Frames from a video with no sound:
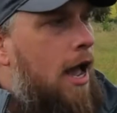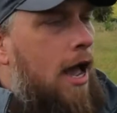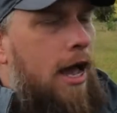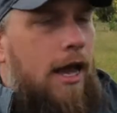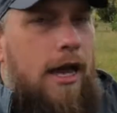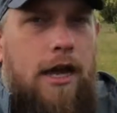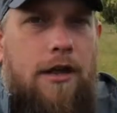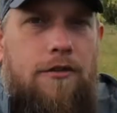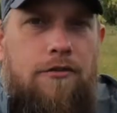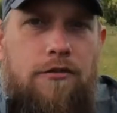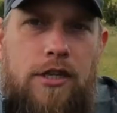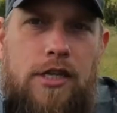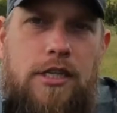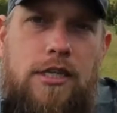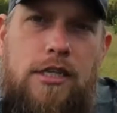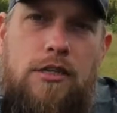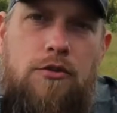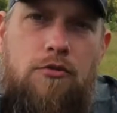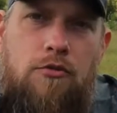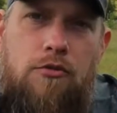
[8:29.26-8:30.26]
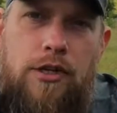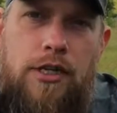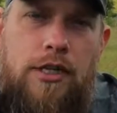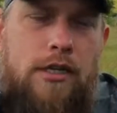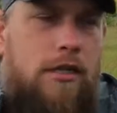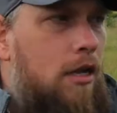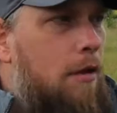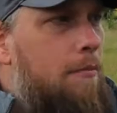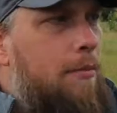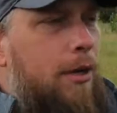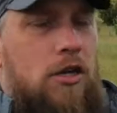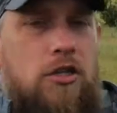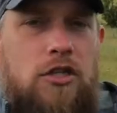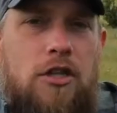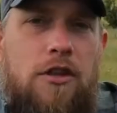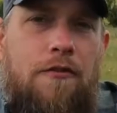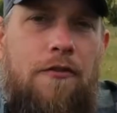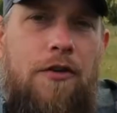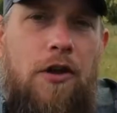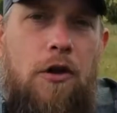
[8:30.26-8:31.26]
and this is already, and because
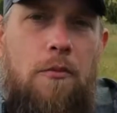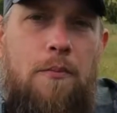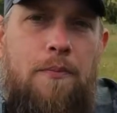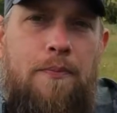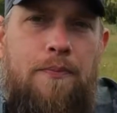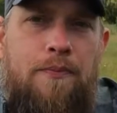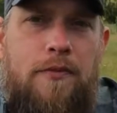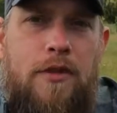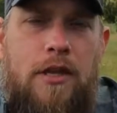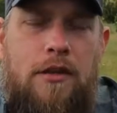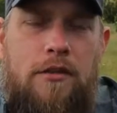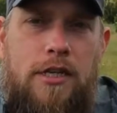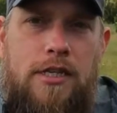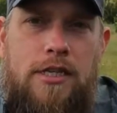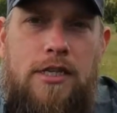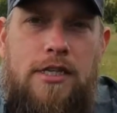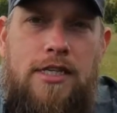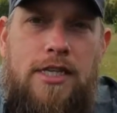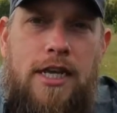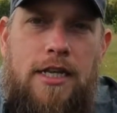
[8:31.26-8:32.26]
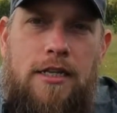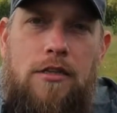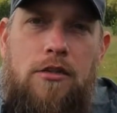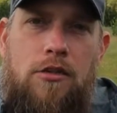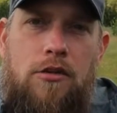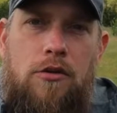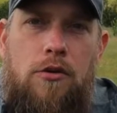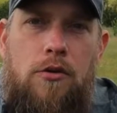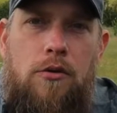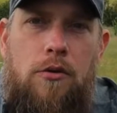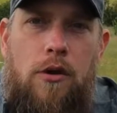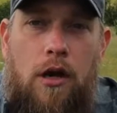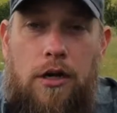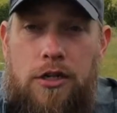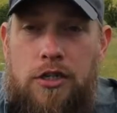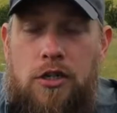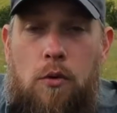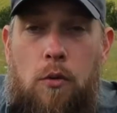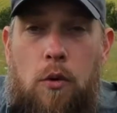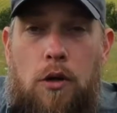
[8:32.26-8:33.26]
of the film, this is set to
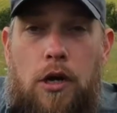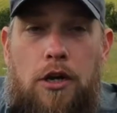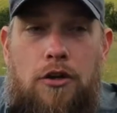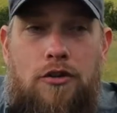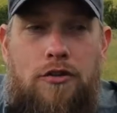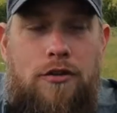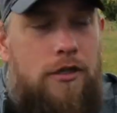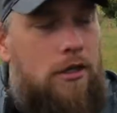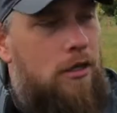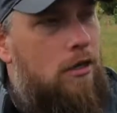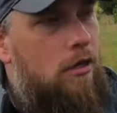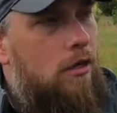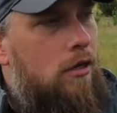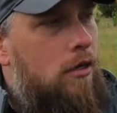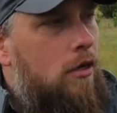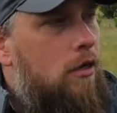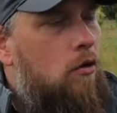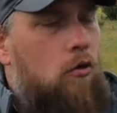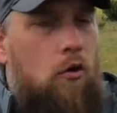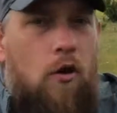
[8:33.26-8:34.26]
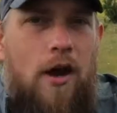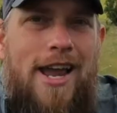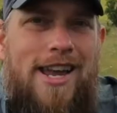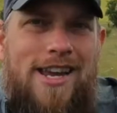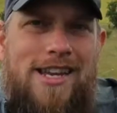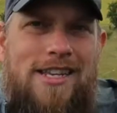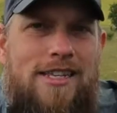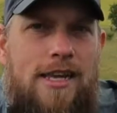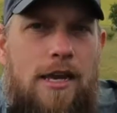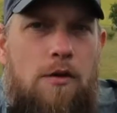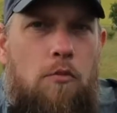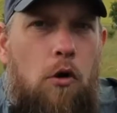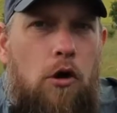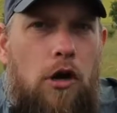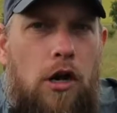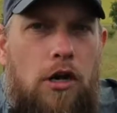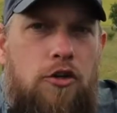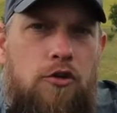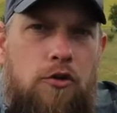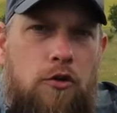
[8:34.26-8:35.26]
ISO 100 or ASA
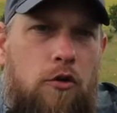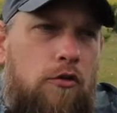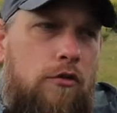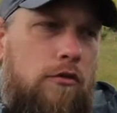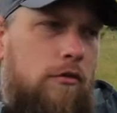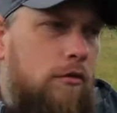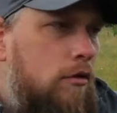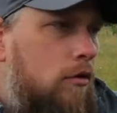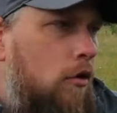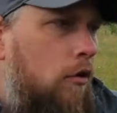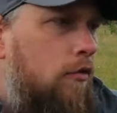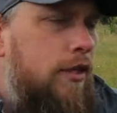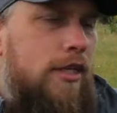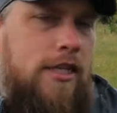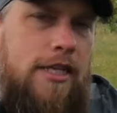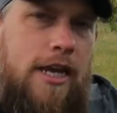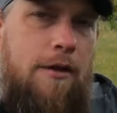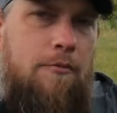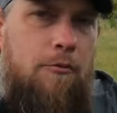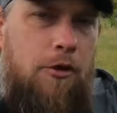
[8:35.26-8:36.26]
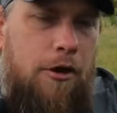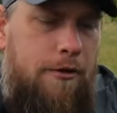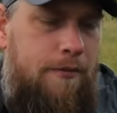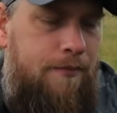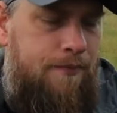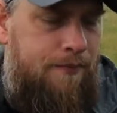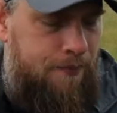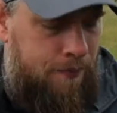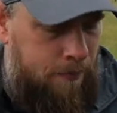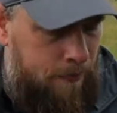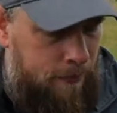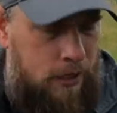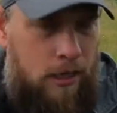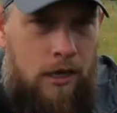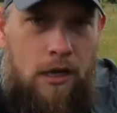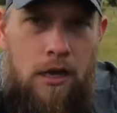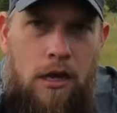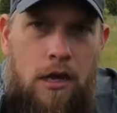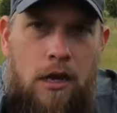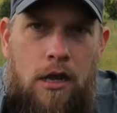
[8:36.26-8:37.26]
100 on this camera.
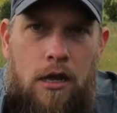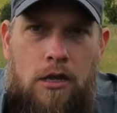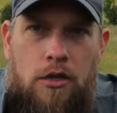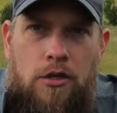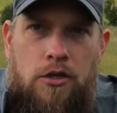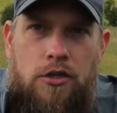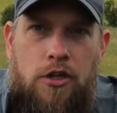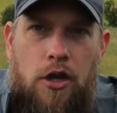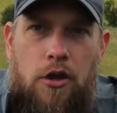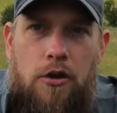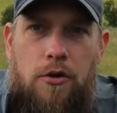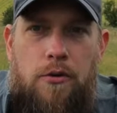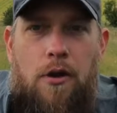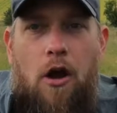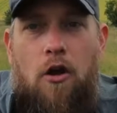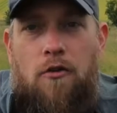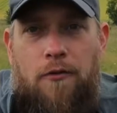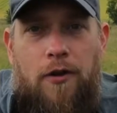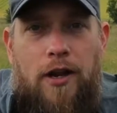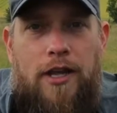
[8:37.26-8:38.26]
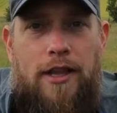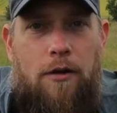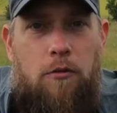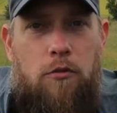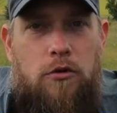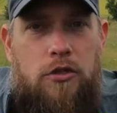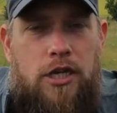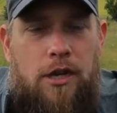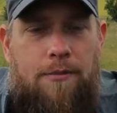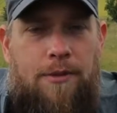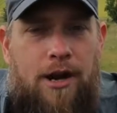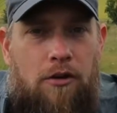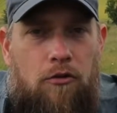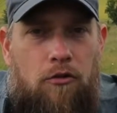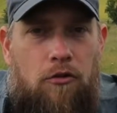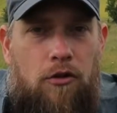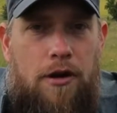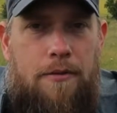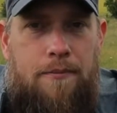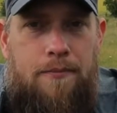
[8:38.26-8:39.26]
So hopefully that one's come out
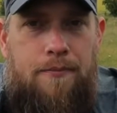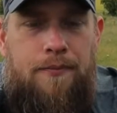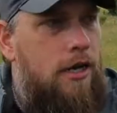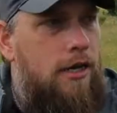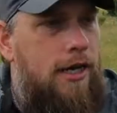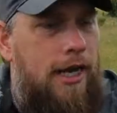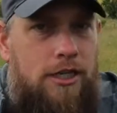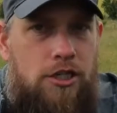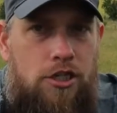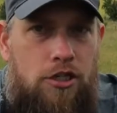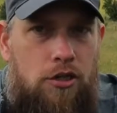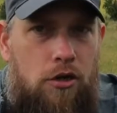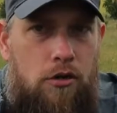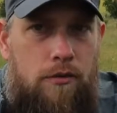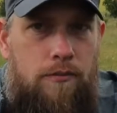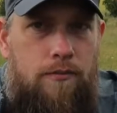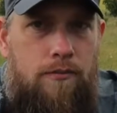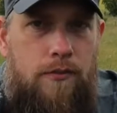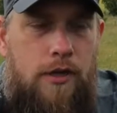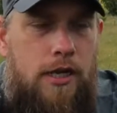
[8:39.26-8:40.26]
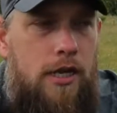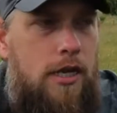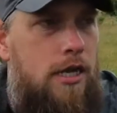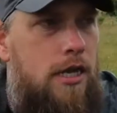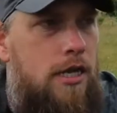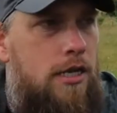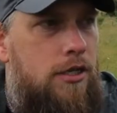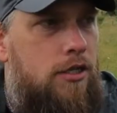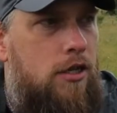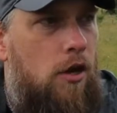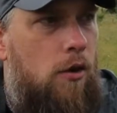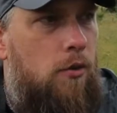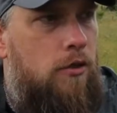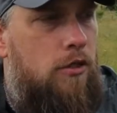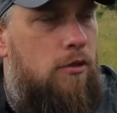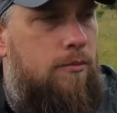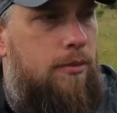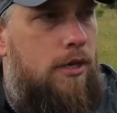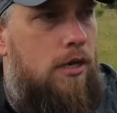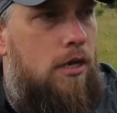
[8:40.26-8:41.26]
all right. Next shot is going
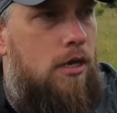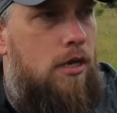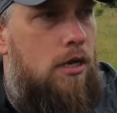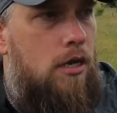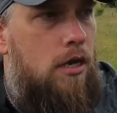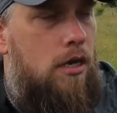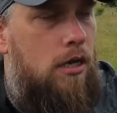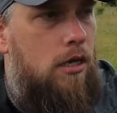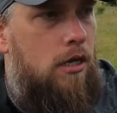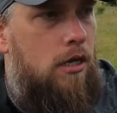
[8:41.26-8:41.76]
to be